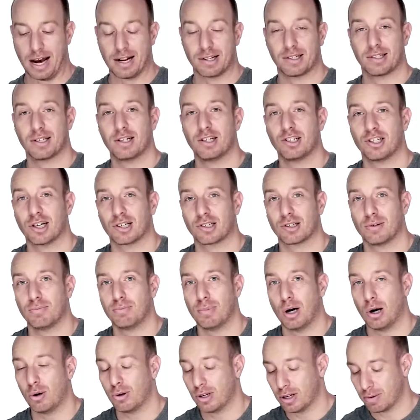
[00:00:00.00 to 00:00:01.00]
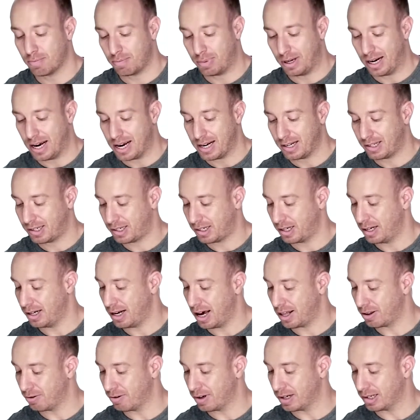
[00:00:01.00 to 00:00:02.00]
that's the injection molding plates.
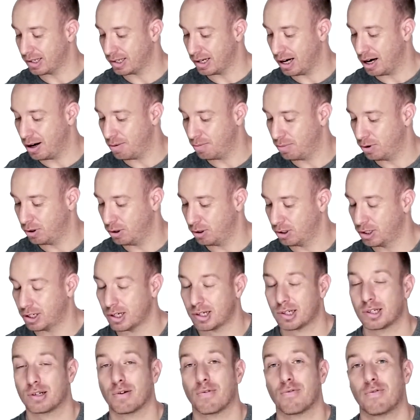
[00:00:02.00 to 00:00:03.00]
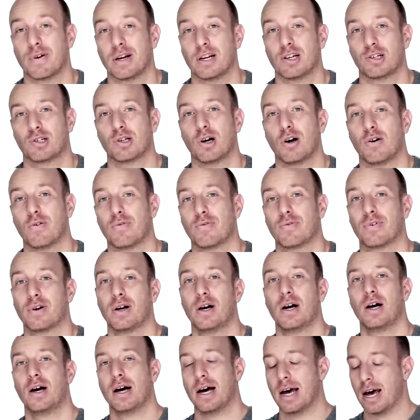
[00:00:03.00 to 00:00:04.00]
Another example, just to finish off,
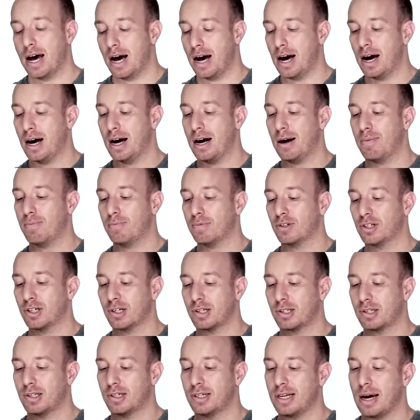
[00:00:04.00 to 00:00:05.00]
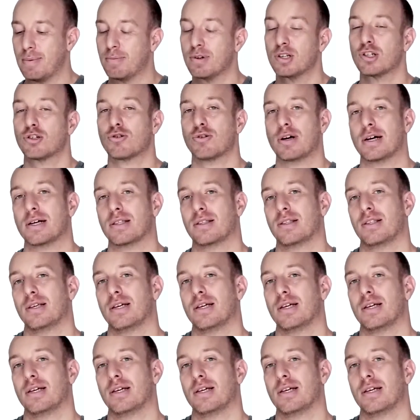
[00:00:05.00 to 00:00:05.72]
just to demonstrate